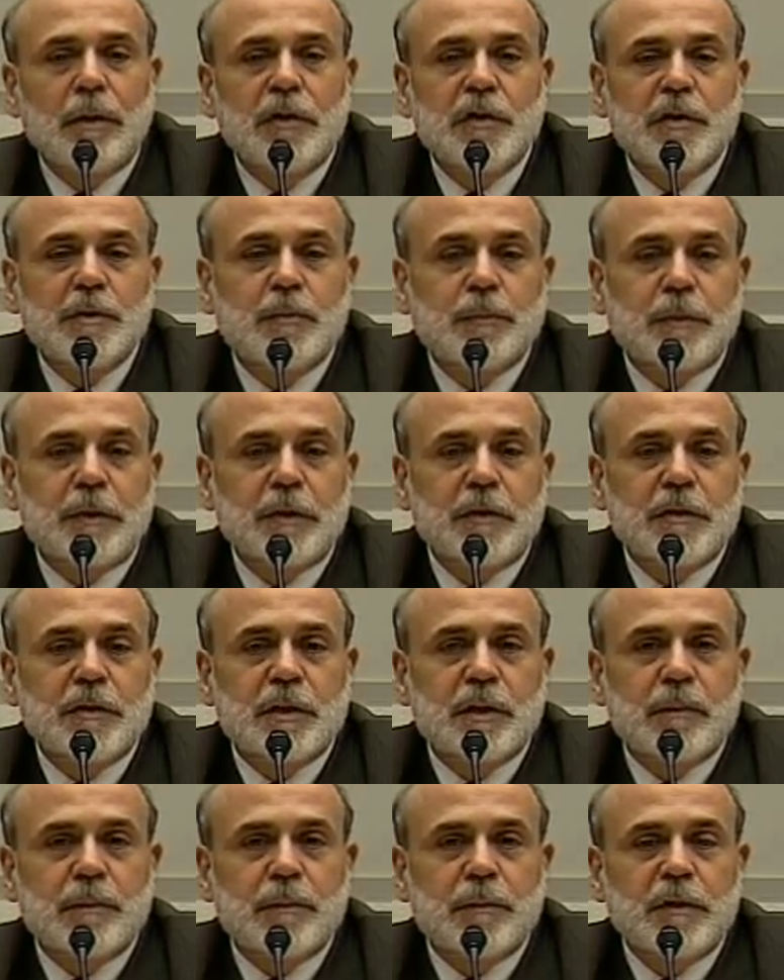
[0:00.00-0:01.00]
This
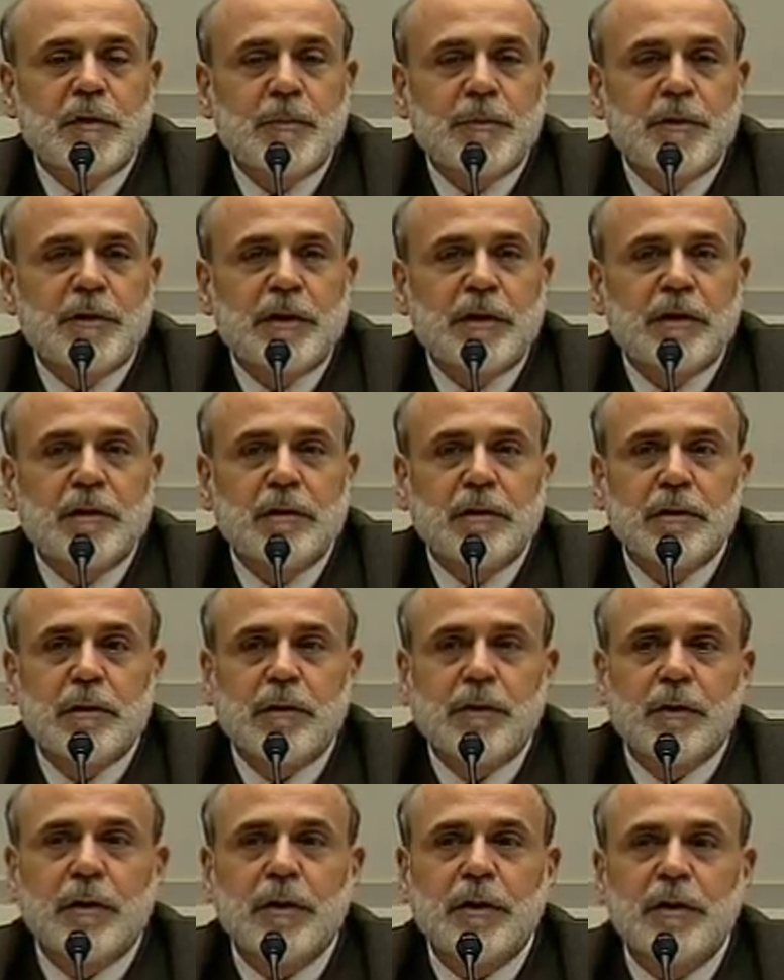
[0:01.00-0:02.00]

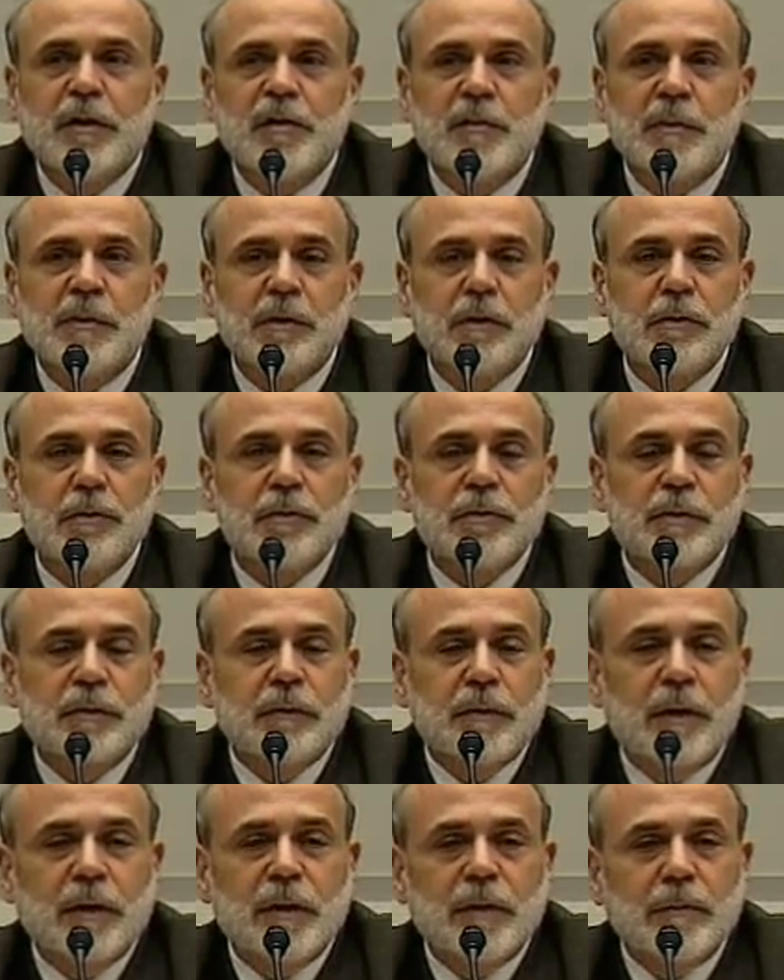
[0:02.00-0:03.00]
particular authority has been
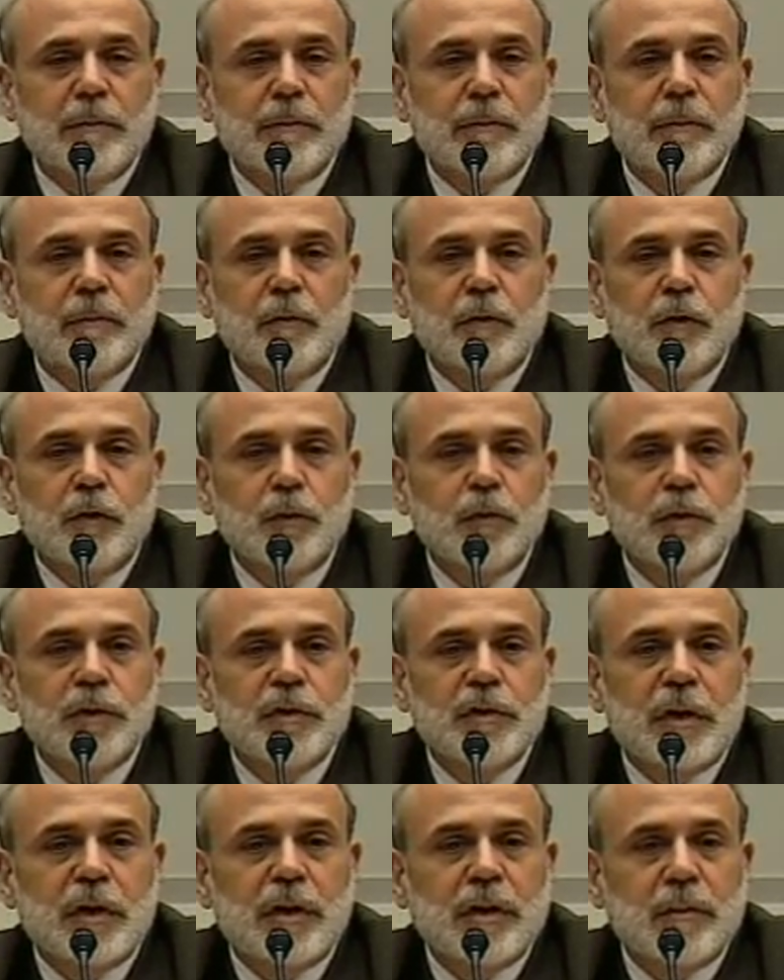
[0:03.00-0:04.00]
used
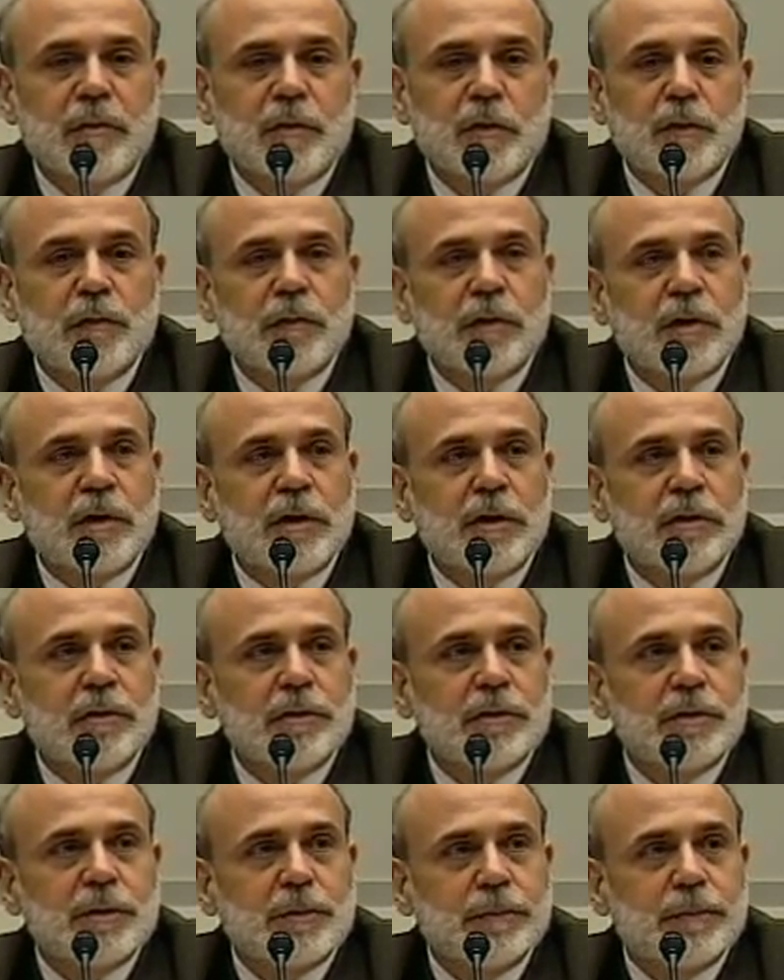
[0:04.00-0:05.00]
numerous times over the
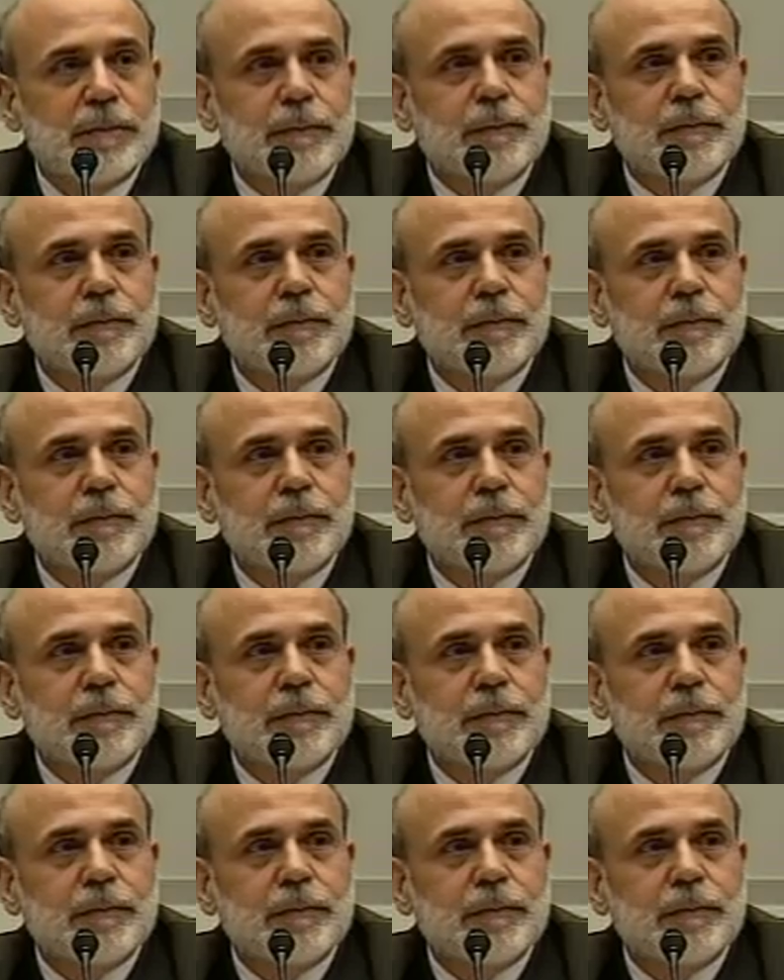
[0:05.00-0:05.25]
years.